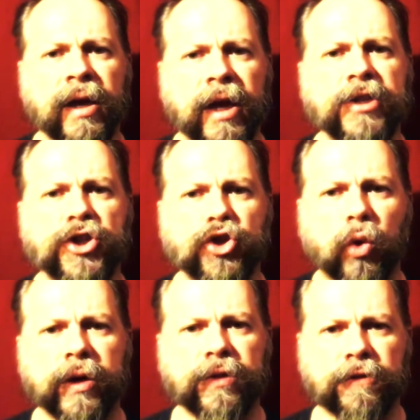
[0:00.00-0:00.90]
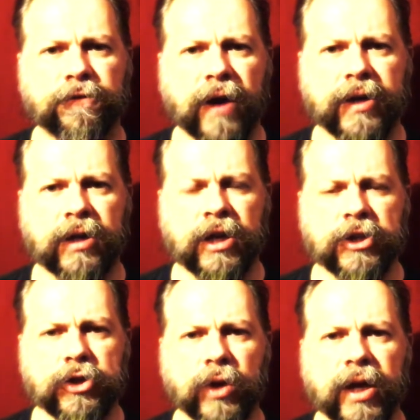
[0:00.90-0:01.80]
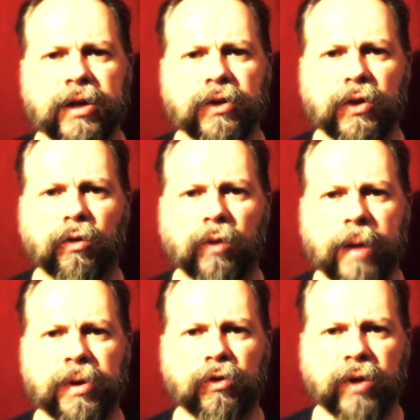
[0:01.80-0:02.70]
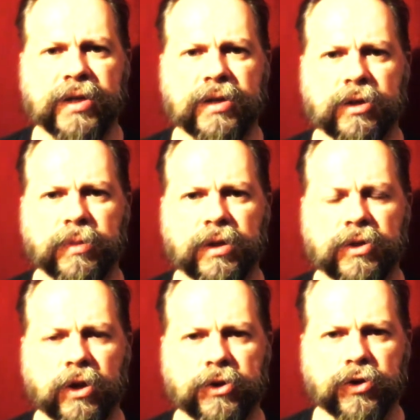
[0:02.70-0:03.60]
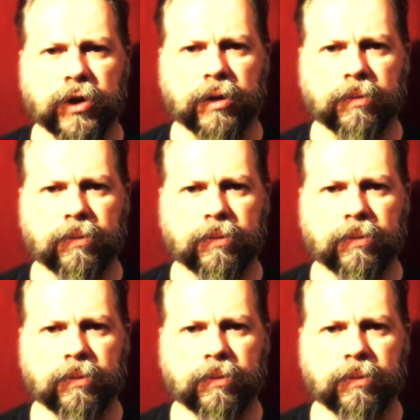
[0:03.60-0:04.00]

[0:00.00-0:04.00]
and join the fight to end the rampant racism in this country.